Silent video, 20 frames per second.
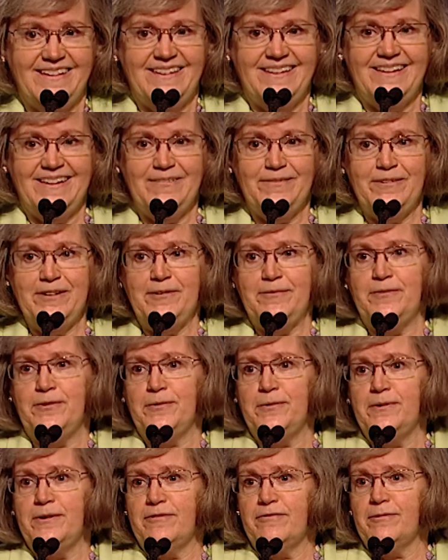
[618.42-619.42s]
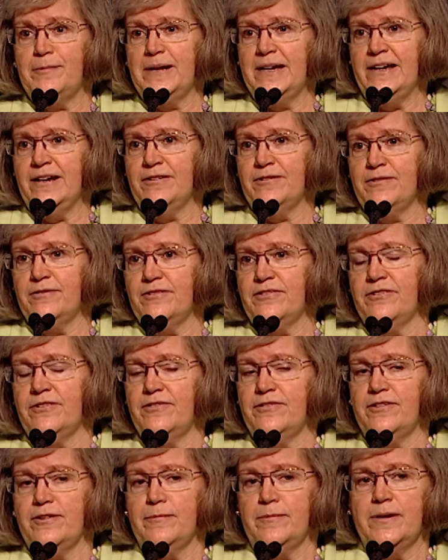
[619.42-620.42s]
And we drew it from actors, so
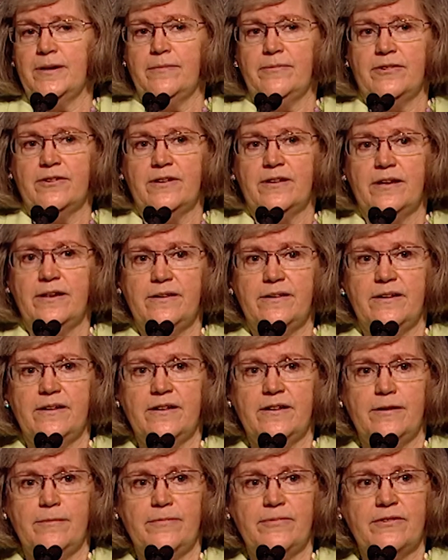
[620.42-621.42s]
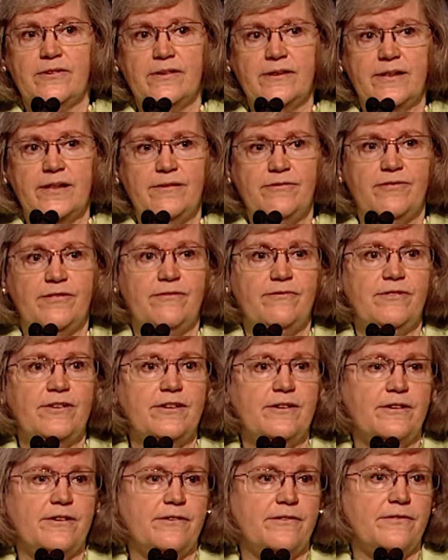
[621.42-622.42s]
sometimes the content comes to life in
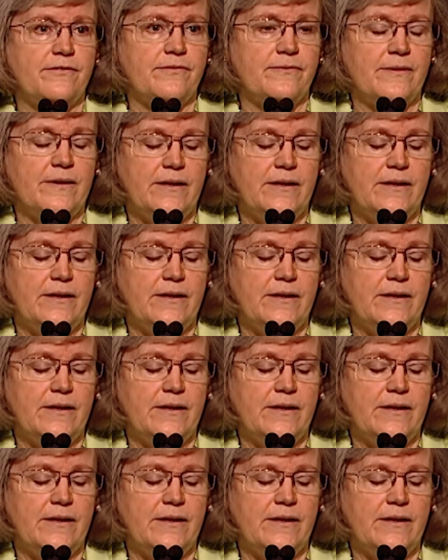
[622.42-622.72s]
video.